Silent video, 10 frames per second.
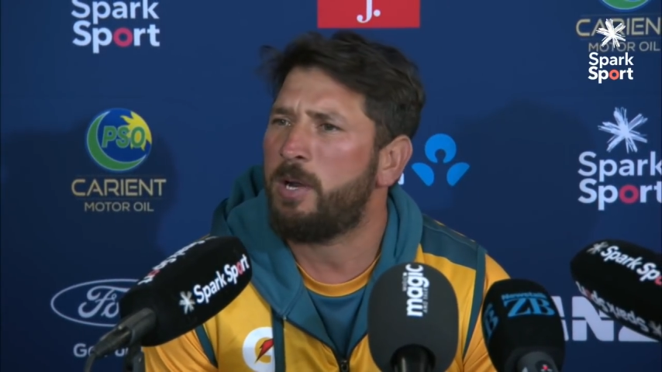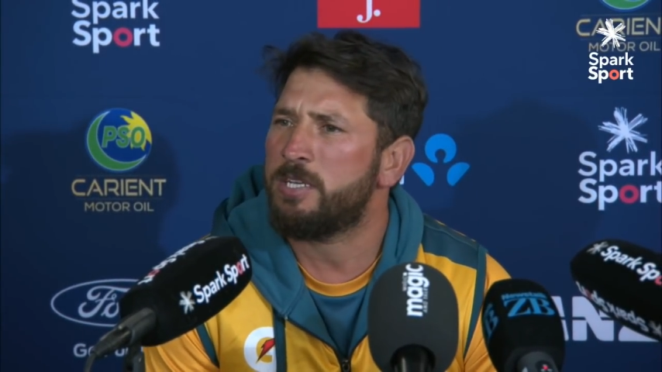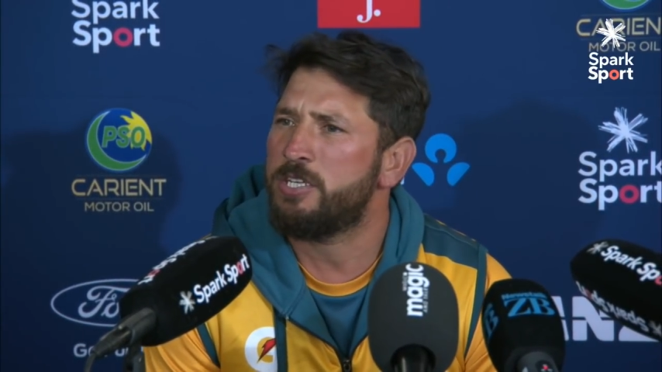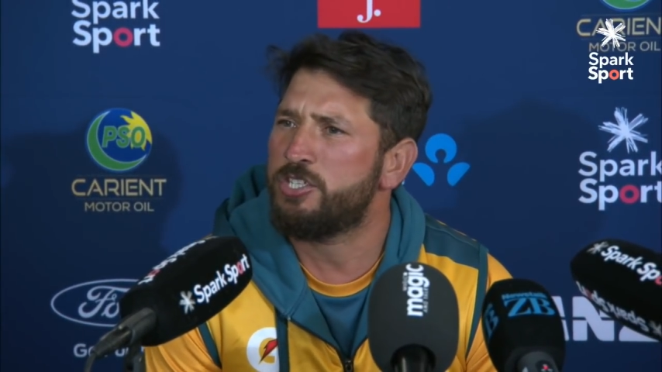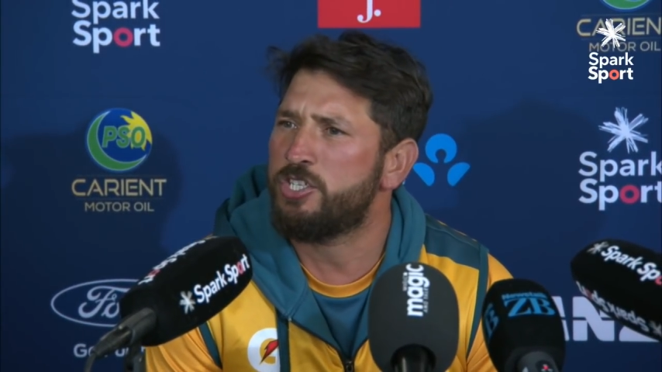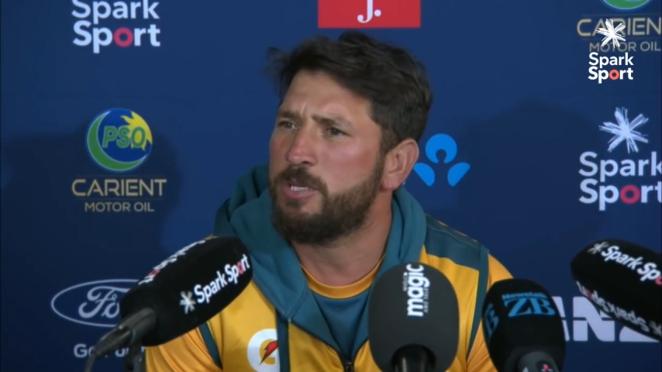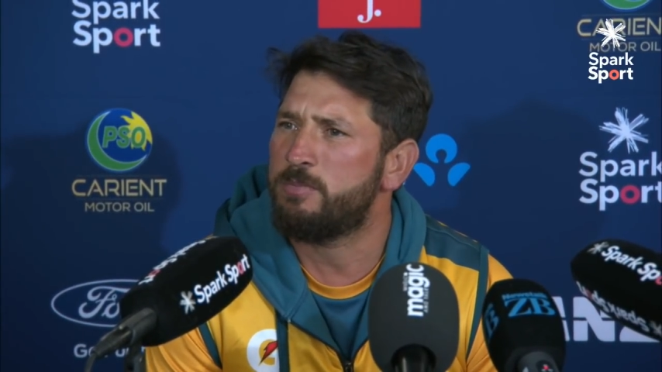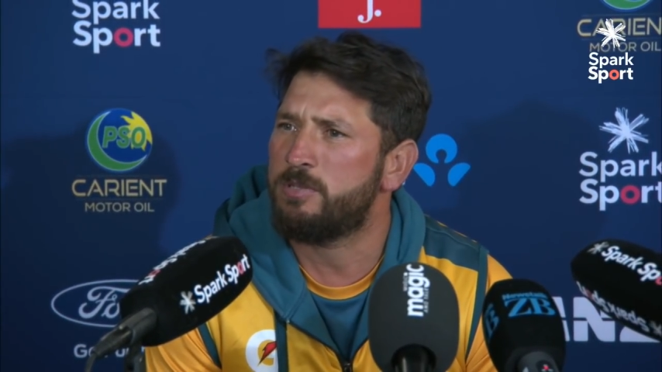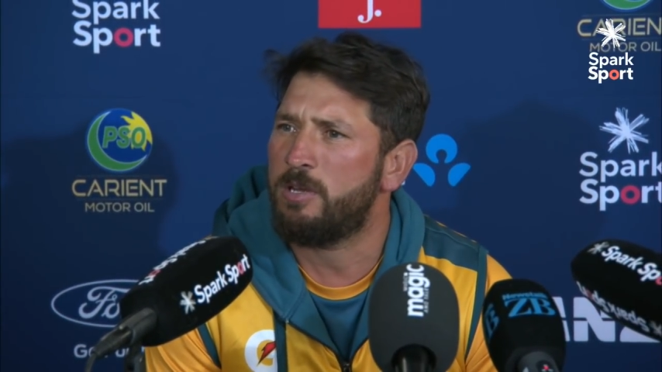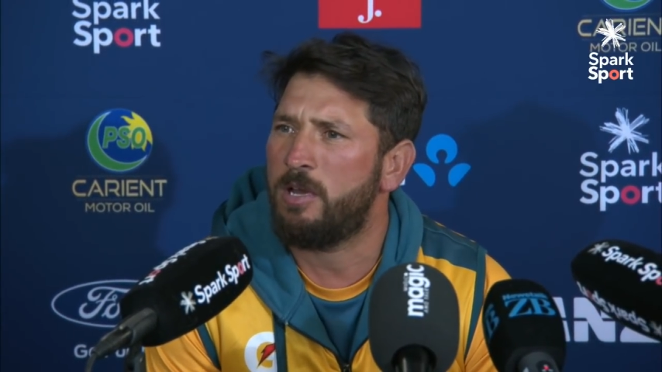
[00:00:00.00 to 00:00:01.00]

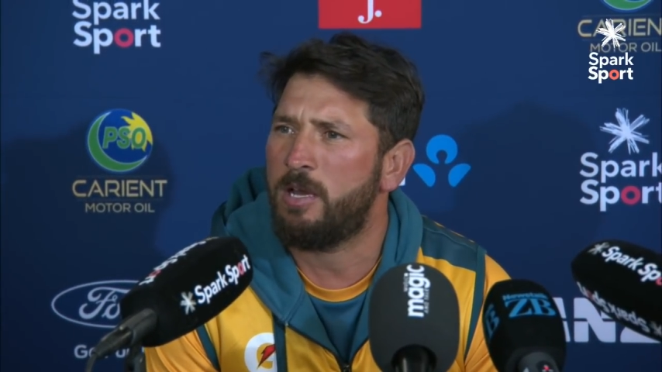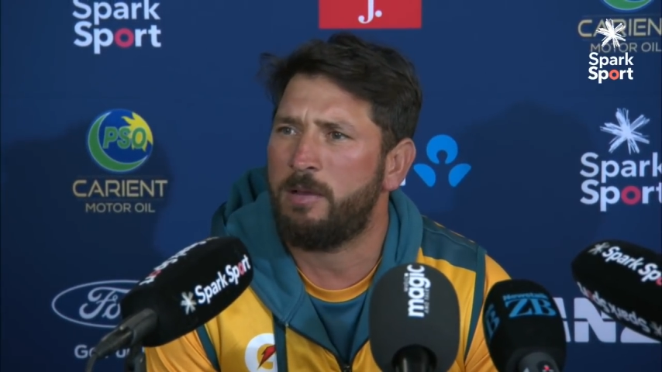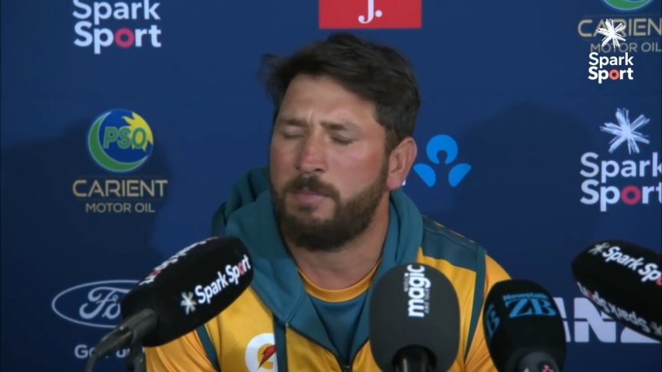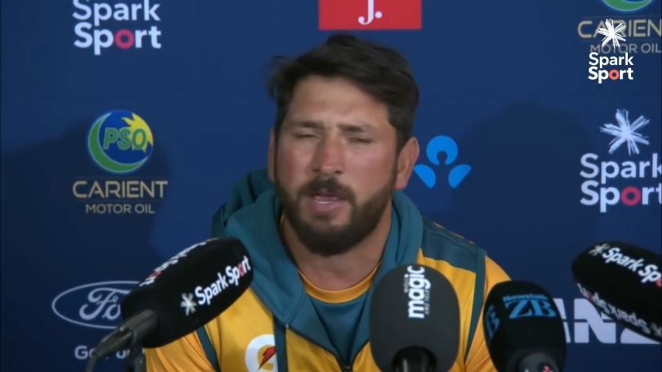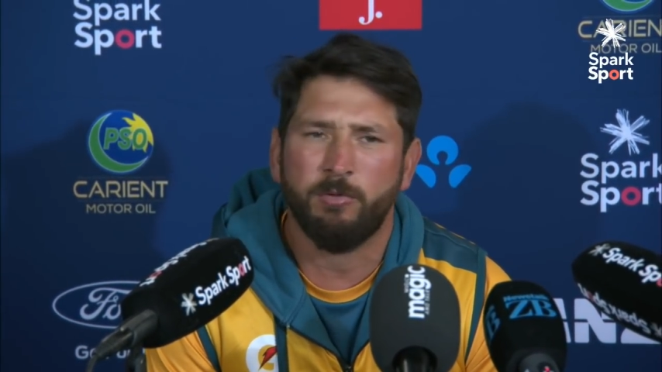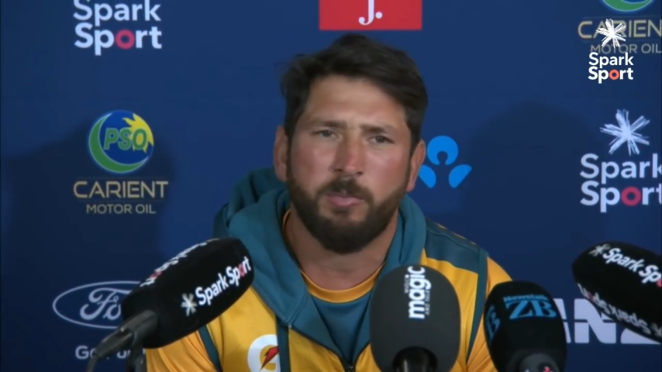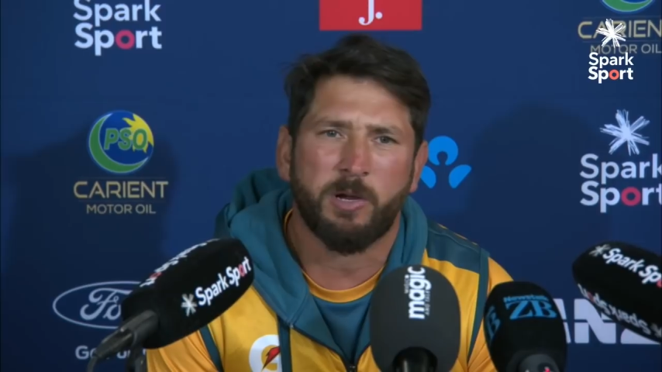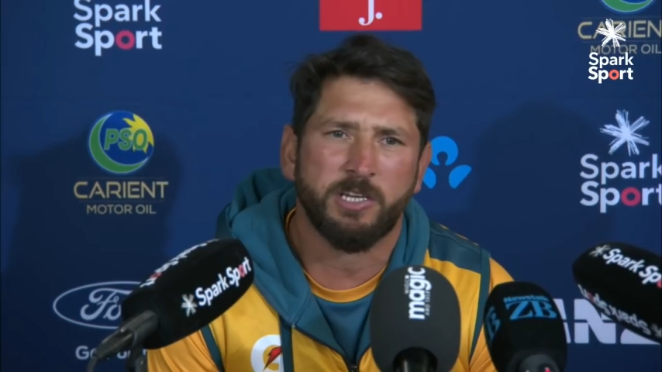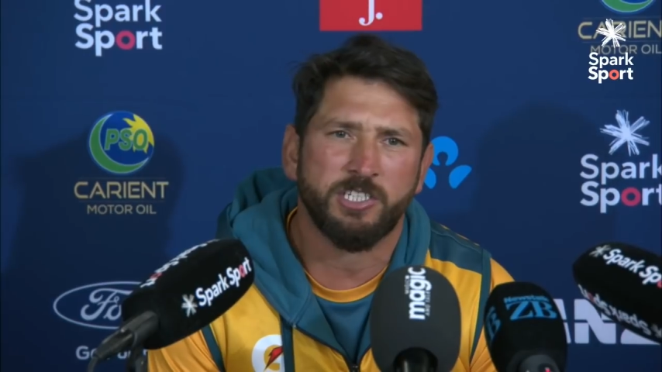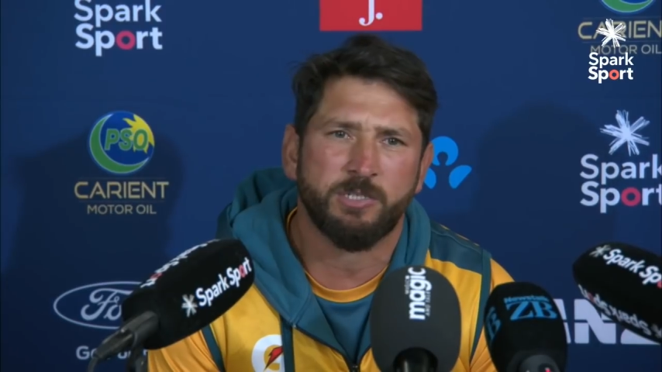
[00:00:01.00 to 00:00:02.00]
partnerships. Uh, every
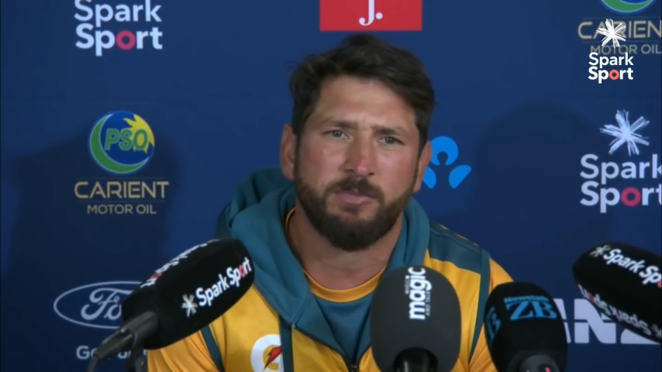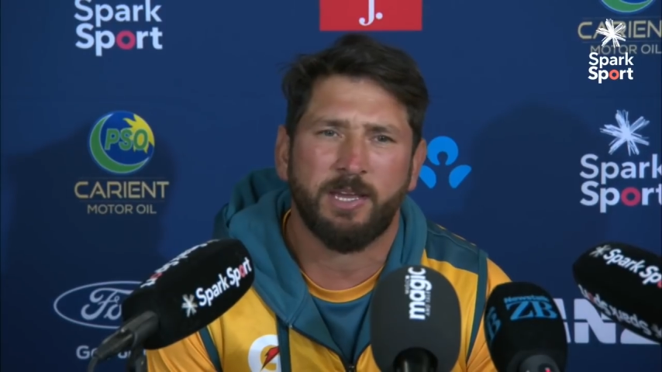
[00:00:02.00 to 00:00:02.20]
partnership